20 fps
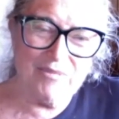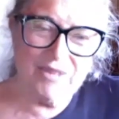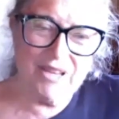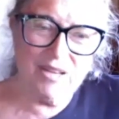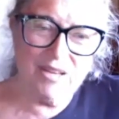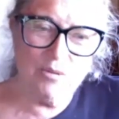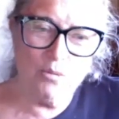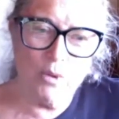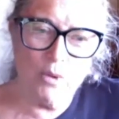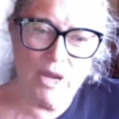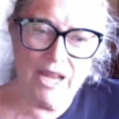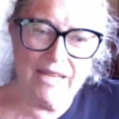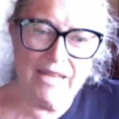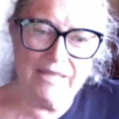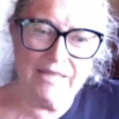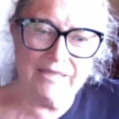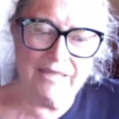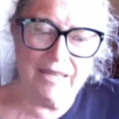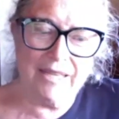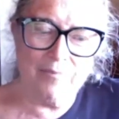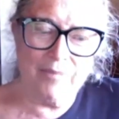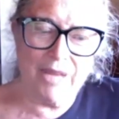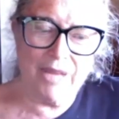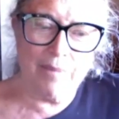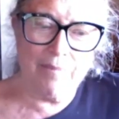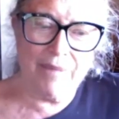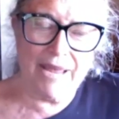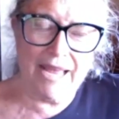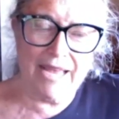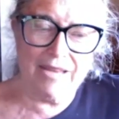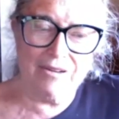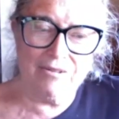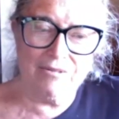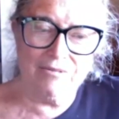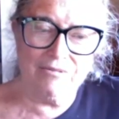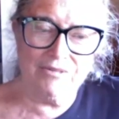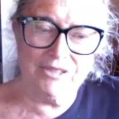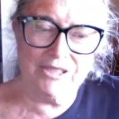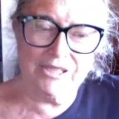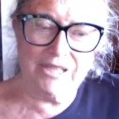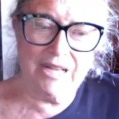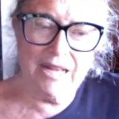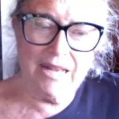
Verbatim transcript: in ways that make patterns